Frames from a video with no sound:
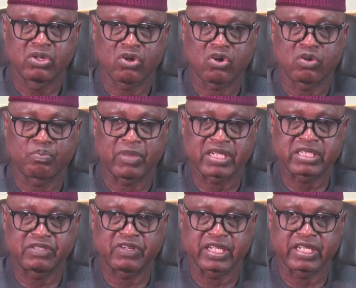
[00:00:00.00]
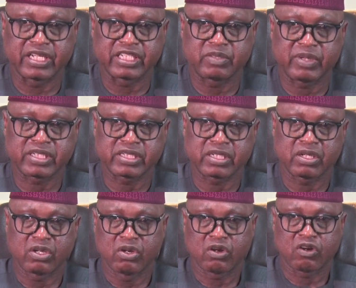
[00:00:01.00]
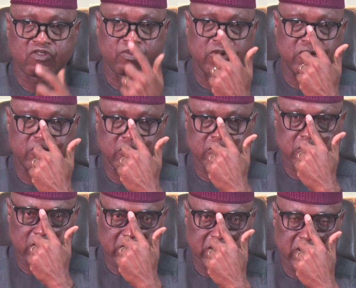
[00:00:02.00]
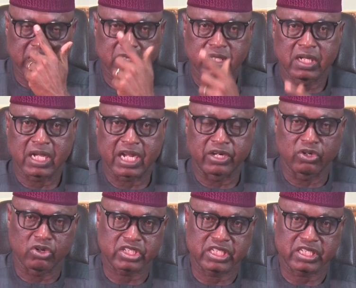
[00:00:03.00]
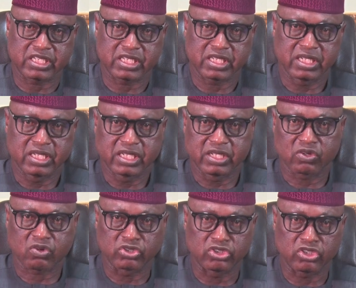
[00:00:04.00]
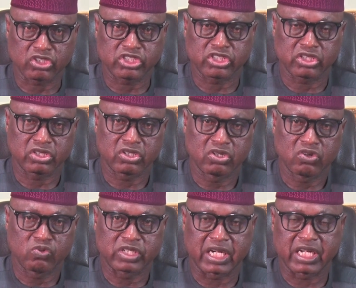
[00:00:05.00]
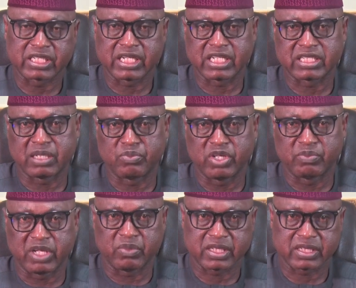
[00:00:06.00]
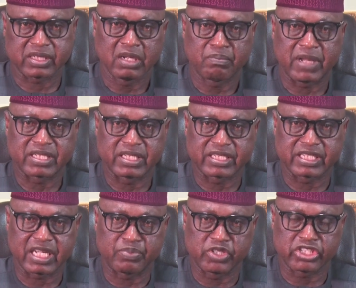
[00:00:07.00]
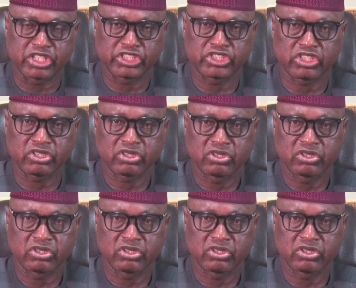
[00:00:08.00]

on massive engagement of more doctors and nurses in conjunction with our National Assembly members. My sincere appreciation